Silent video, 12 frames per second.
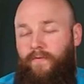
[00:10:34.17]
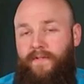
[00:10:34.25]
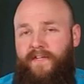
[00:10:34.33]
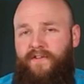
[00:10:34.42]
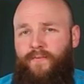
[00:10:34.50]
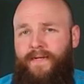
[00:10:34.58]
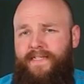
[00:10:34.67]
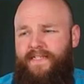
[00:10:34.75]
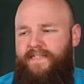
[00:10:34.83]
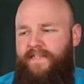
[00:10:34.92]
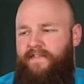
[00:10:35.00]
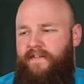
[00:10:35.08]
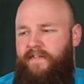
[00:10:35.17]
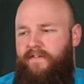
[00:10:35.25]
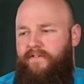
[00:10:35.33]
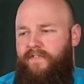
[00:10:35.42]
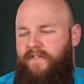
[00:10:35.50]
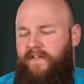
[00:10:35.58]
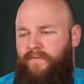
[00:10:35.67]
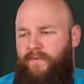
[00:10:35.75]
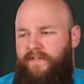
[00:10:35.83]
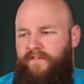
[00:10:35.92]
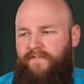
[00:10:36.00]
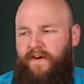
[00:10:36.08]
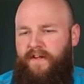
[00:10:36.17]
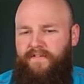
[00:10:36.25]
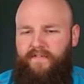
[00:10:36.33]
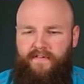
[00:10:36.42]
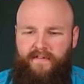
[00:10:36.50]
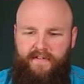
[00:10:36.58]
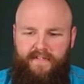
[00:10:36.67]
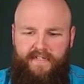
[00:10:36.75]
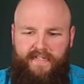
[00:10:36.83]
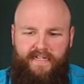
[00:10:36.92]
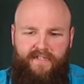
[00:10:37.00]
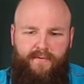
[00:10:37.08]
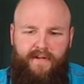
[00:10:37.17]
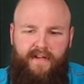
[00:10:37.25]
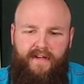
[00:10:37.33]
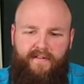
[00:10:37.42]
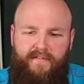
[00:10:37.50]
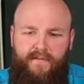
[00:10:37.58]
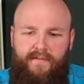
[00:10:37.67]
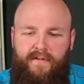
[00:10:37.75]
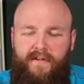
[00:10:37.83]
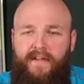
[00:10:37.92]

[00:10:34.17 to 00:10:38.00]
only 20 centiliters, not 25, and that's why I have to